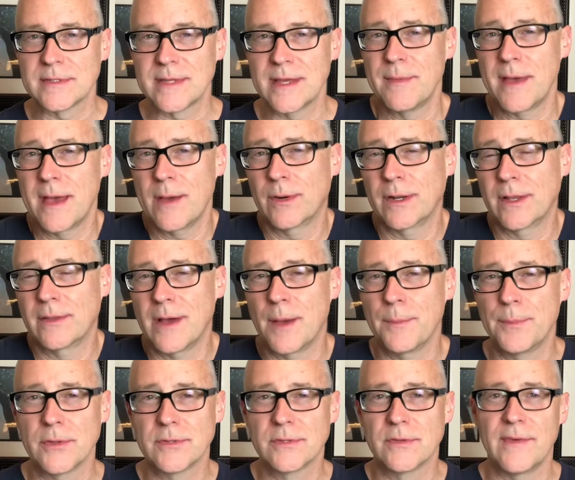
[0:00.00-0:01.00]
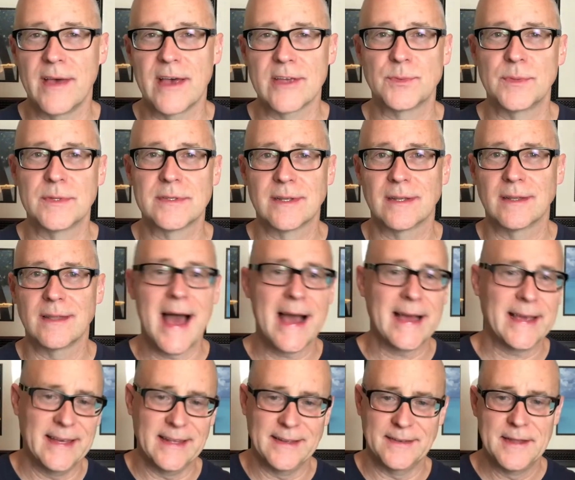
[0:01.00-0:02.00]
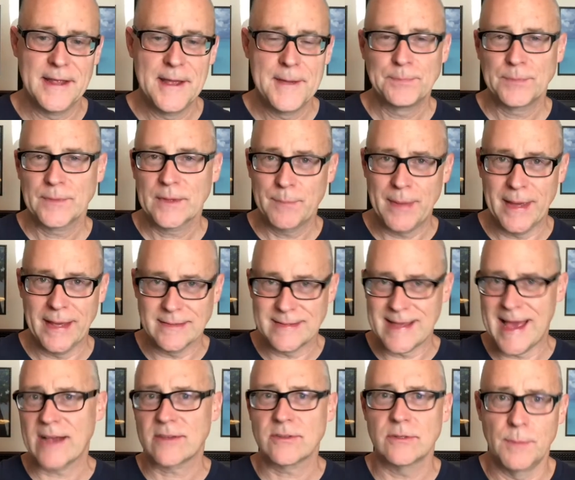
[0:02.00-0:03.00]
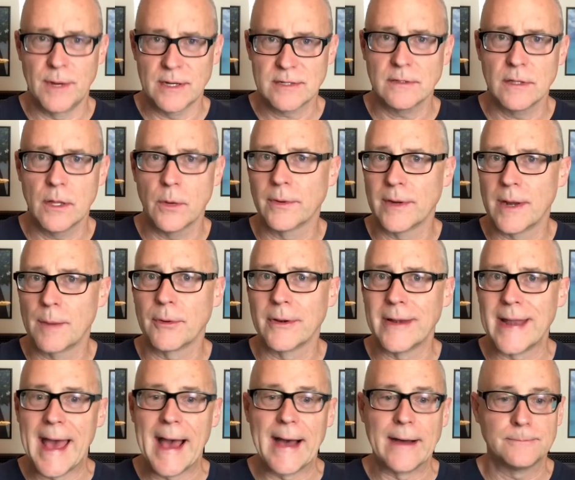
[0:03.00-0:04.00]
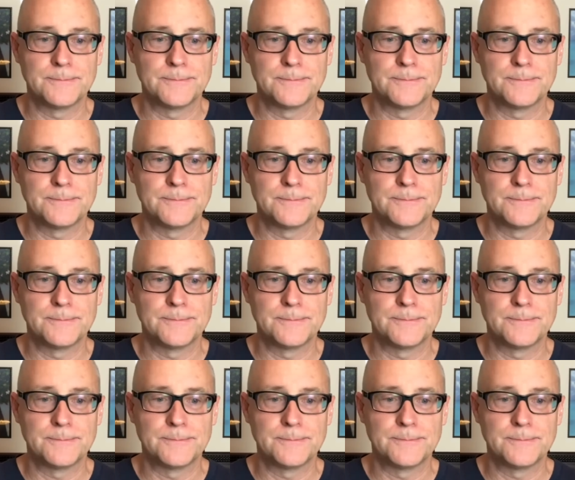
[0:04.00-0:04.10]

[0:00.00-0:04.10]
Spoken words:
They may want to dump those investments and lock in paying tax a much lower number now.